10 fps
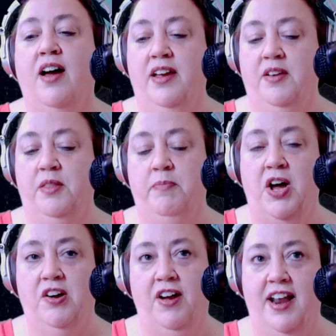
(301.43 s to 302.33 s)
you know, the
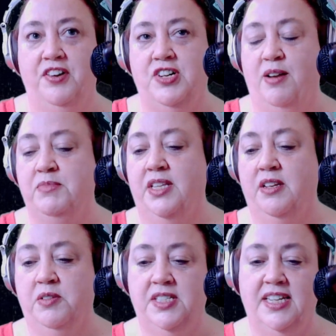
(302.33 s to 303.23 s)
bongo kind of drums, and
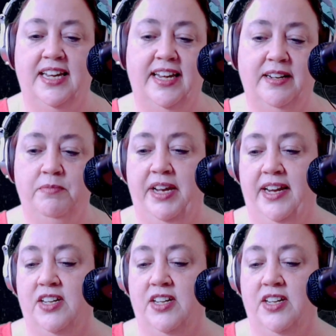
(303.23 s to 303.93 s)
they're singing and playing